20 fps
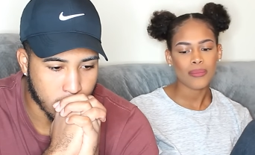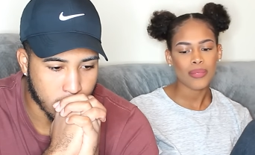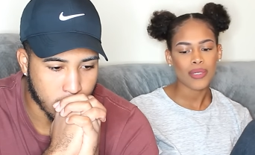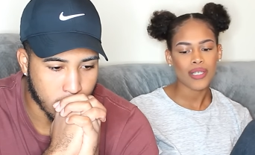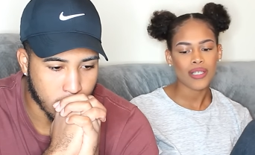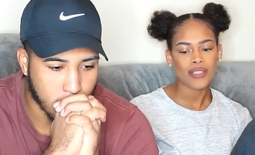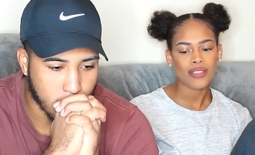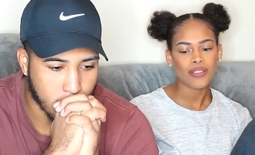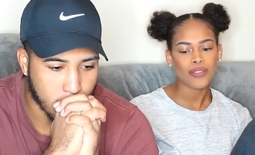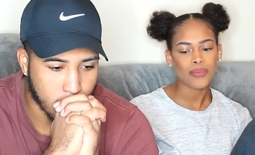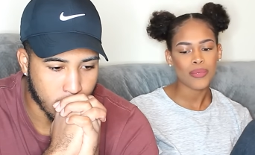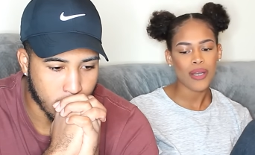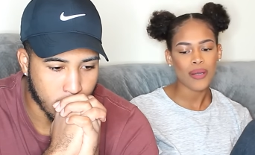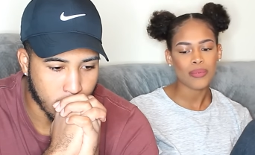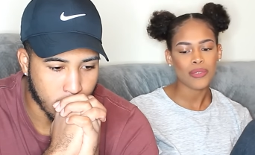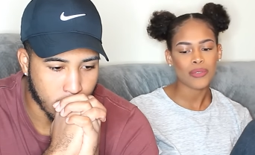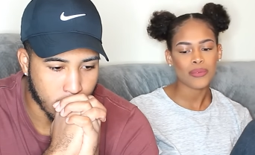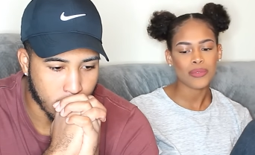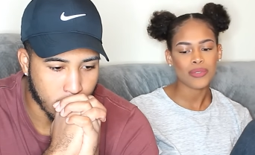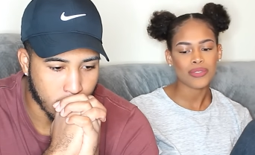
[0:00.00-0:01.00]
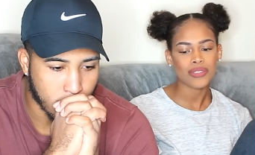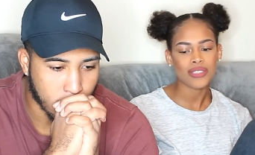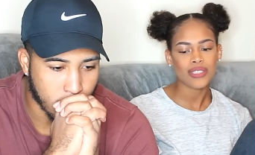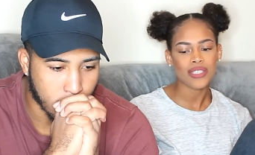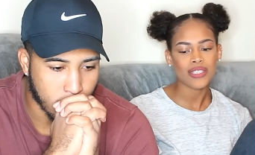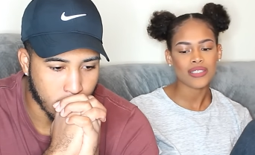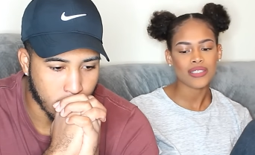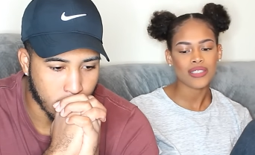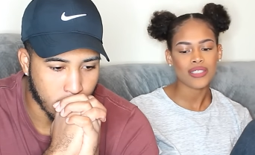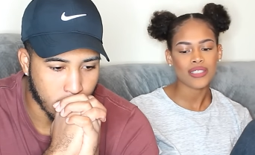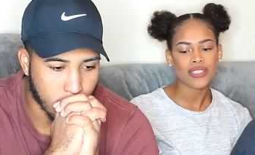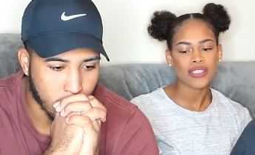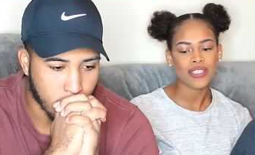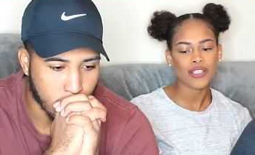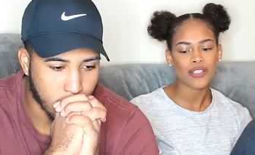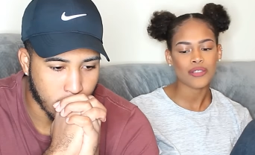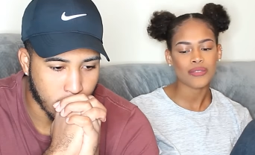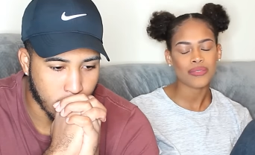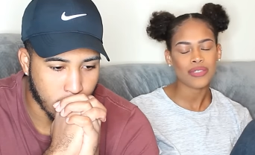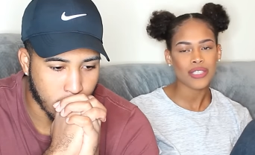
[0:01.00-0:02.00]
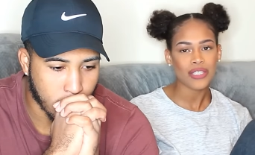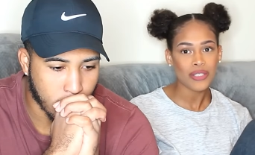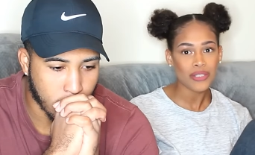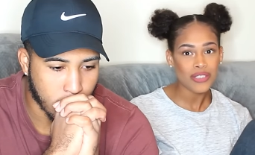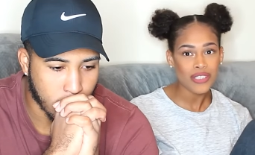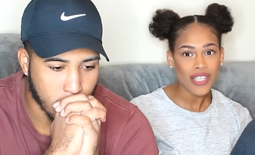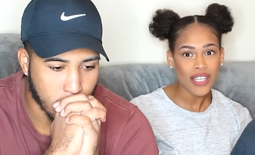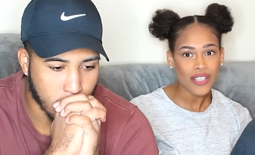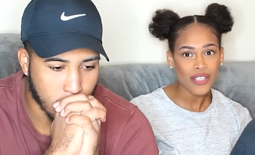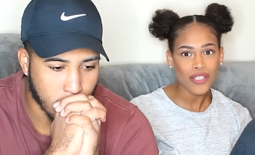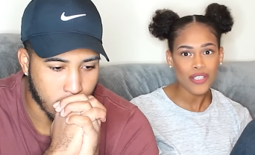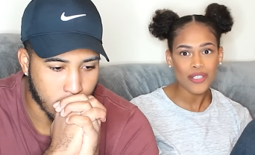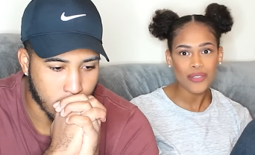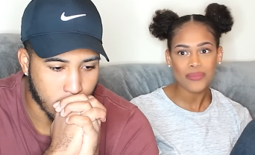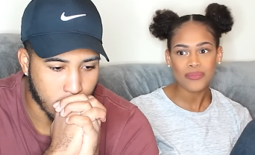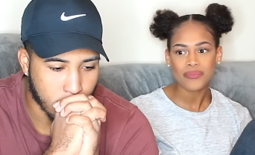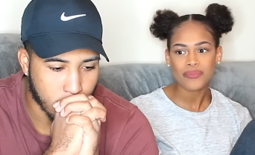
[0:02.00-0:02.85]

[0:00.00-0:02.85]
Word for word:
Speaker 1: But you probably won't see us in another video together.